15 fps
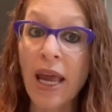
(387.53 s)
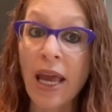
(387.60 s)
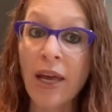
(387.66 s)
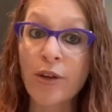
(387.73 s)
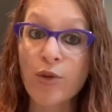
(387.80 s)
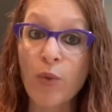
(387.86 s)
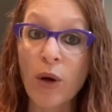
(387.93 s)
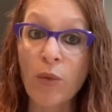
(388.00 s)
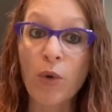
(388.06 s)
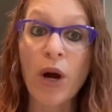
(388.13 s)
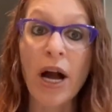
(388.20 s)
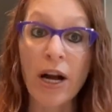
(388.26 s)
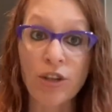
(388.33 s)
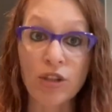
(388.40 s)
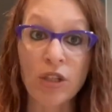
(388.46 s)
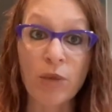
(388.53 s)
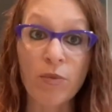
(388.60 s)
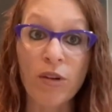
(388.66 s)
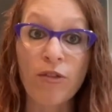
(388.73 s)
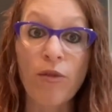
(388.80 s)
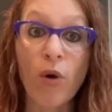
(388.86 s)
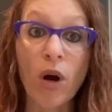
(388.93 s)
and when we're actually
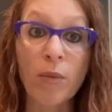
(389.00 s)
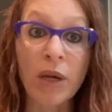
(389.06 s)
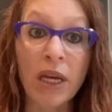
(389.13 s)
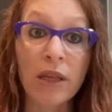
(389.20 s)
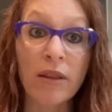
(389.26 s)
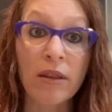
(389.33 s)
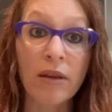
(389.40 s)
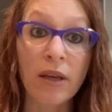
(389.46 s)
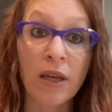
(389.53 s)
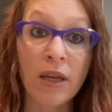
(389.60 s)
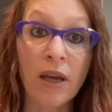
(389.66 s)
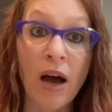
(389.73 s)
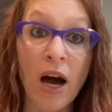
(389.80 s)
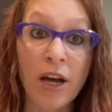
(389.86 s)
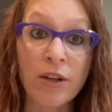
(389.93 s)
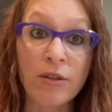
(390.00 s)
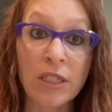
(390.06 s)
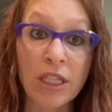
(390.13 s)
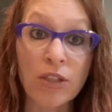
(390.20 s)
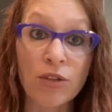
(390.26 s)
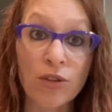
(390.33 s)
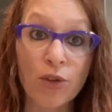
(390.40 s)
performing the IUD
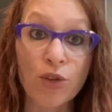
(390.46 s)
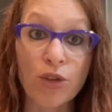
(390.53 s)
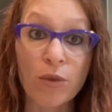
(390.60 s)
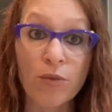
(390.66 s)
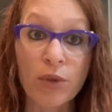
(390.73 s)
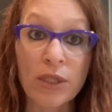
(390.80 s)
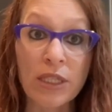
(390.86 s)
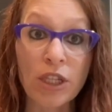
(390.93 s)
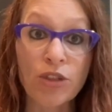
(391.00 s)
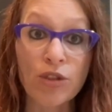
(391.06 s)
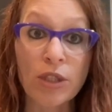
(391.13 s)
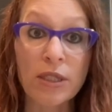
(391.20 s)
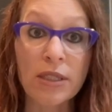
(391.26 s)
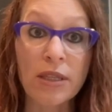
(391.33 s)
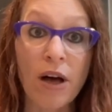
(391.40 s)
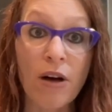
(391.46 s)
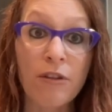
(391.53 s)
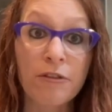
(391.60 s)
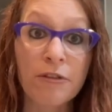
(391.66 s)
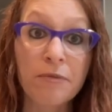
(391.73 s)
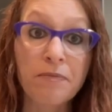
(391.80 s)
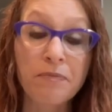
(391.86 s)
insertion procedure itself.